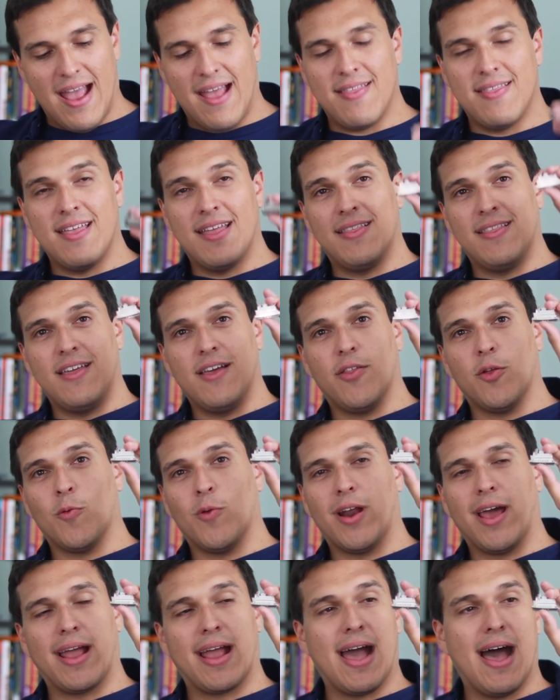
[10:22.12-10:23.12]
and then the other
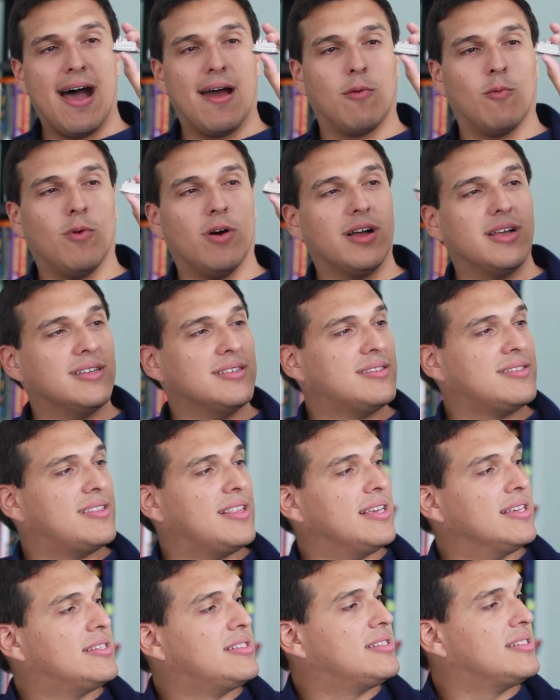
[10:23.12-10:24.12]
one I got was
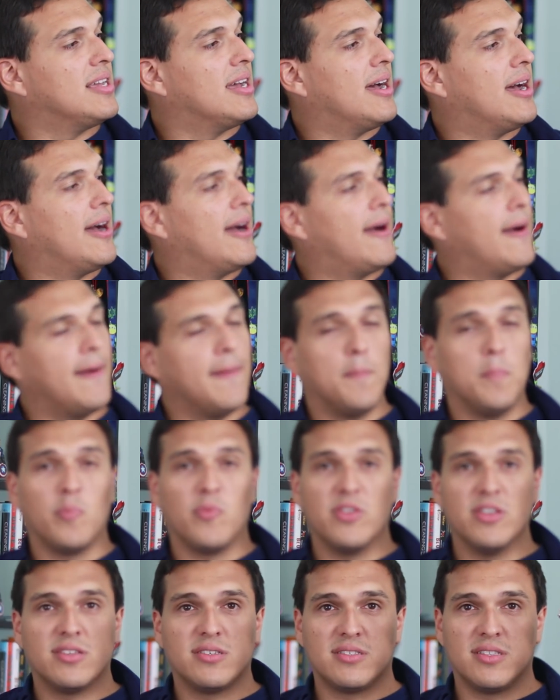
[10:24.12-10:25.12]
this uh,
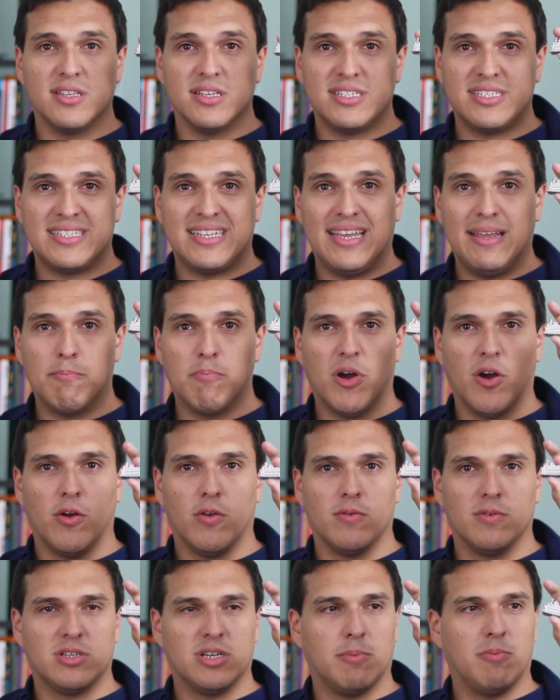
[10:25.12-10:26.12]
this the
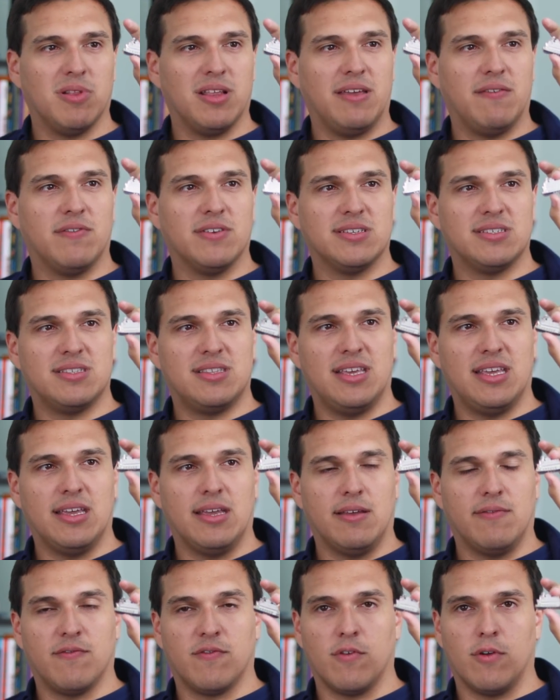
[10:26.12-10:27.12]
steamboat, which I believe is
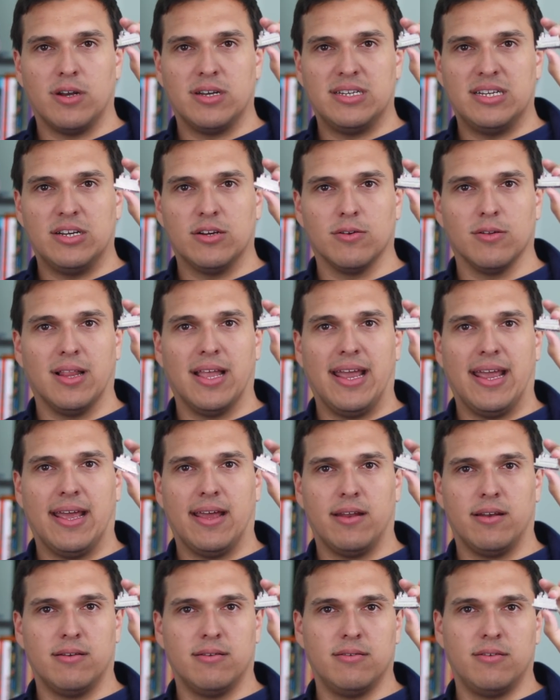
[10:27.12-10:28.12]
the
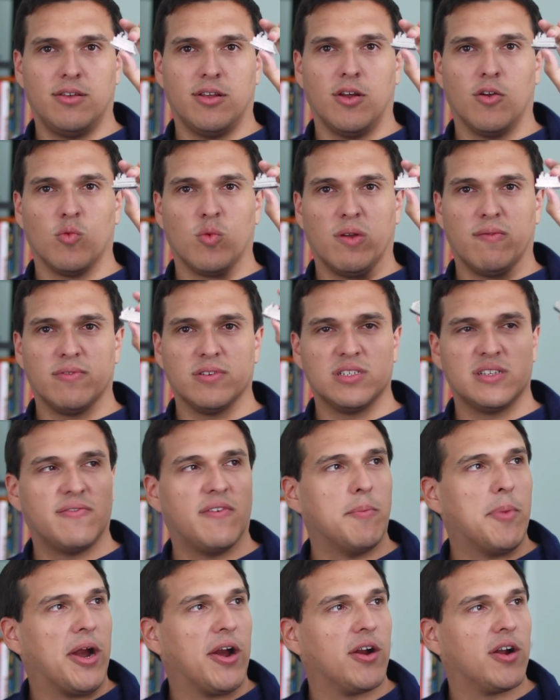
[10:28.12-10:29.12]
Frontierland, you know, Rivers of
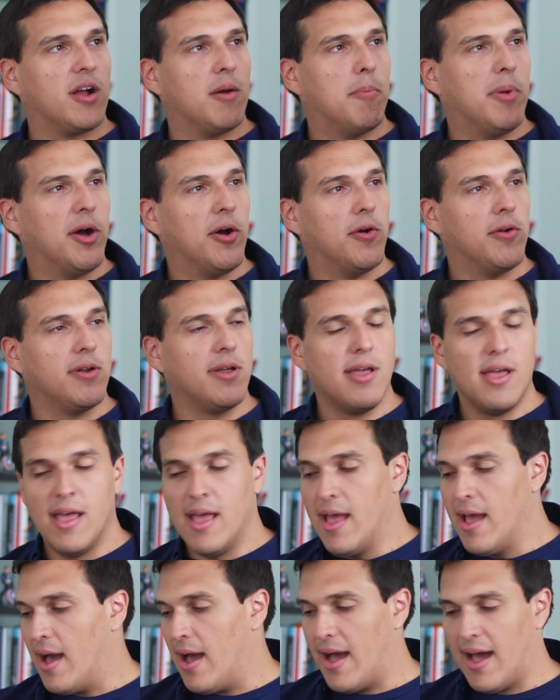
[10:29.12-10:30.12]
America boat.
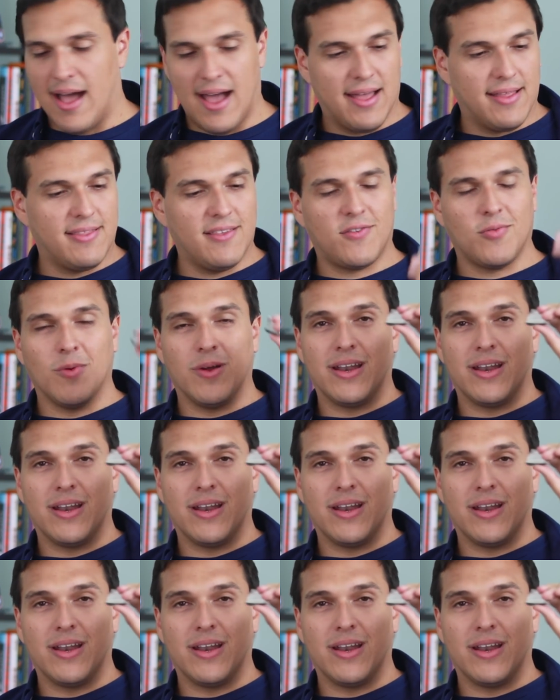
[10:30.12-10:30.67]
Uh, this